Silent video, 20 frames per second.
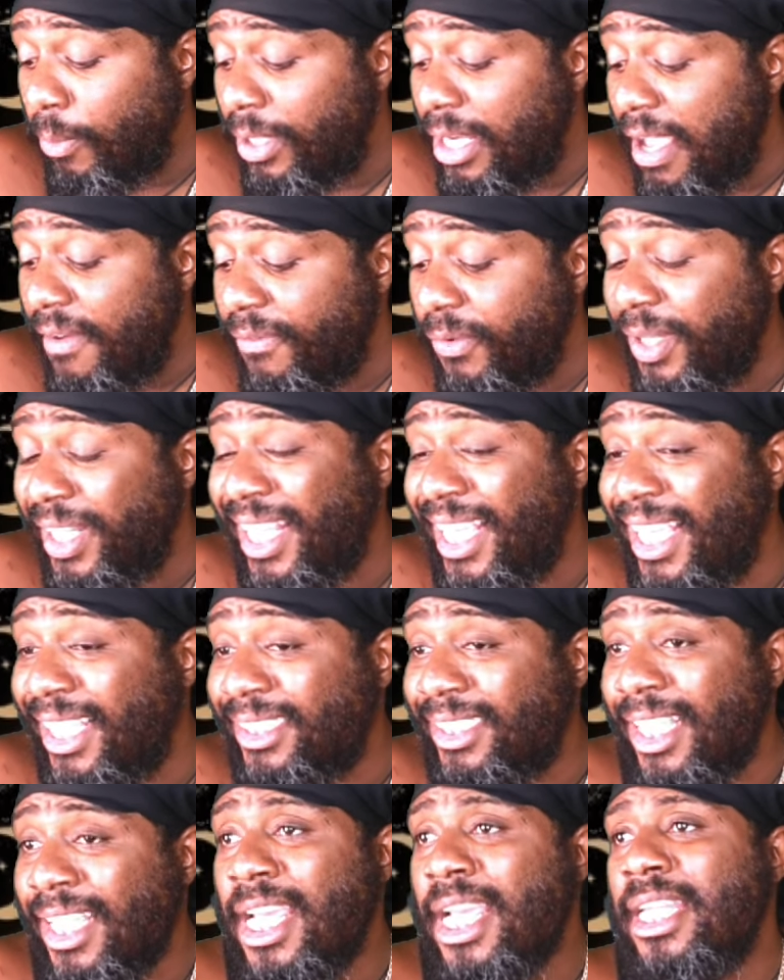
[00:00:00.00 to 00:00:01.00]
Whatever it
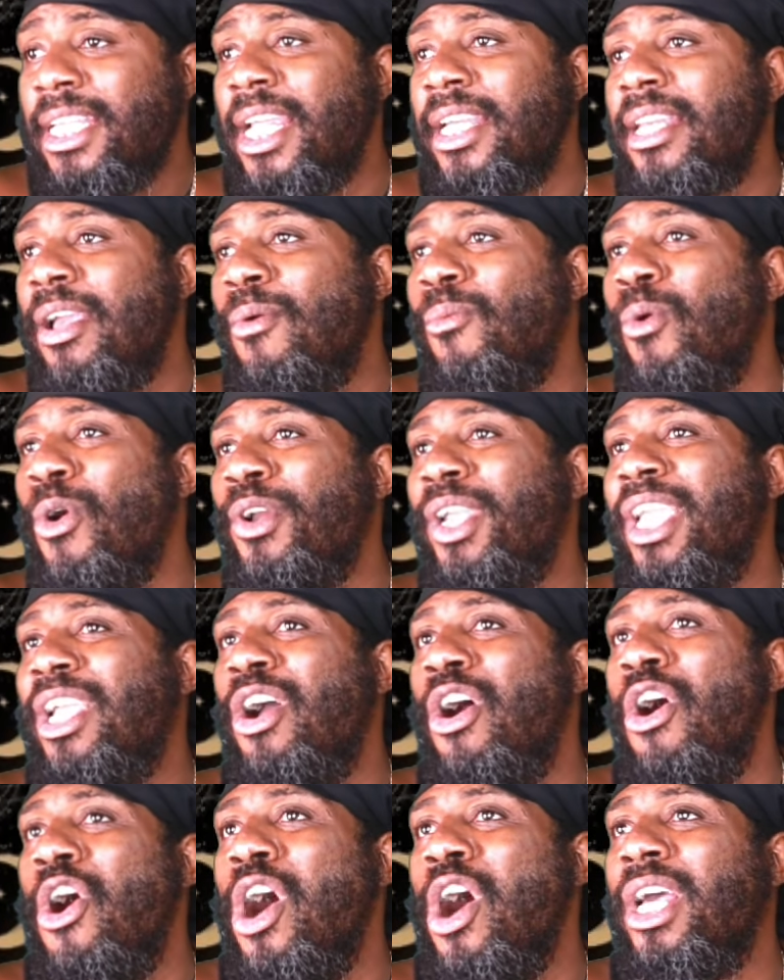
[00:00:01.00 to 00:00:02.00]
is that they're working
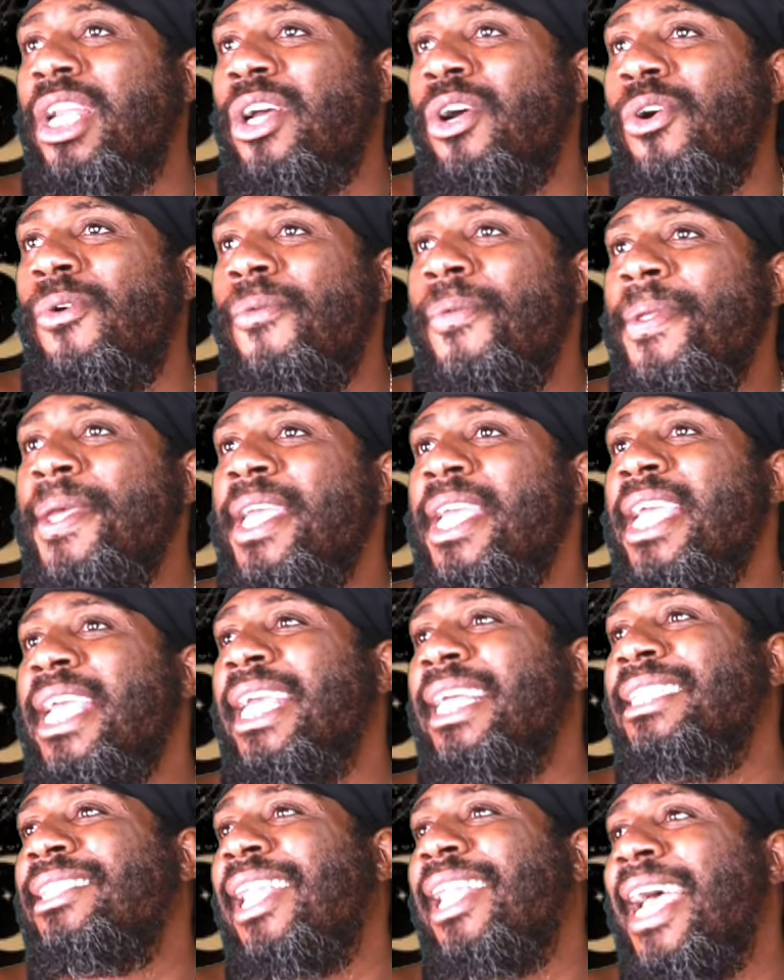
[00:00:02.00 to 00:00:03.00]
hard on
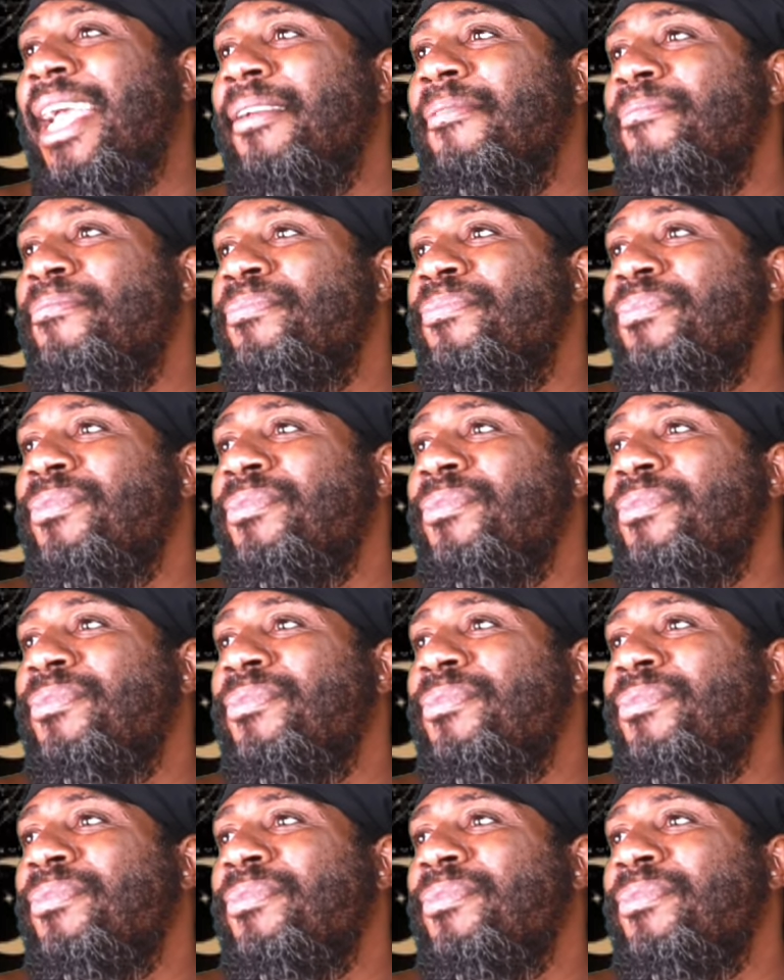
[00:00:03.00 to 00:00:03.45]
is like,